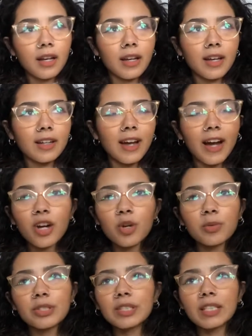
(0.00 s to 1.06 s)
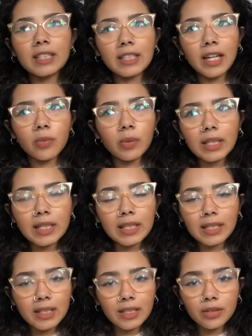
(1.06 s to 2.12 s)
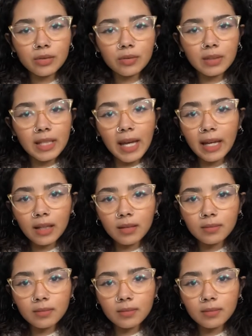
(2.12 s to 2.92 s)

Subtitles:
And I almost think that like we didn't need Day.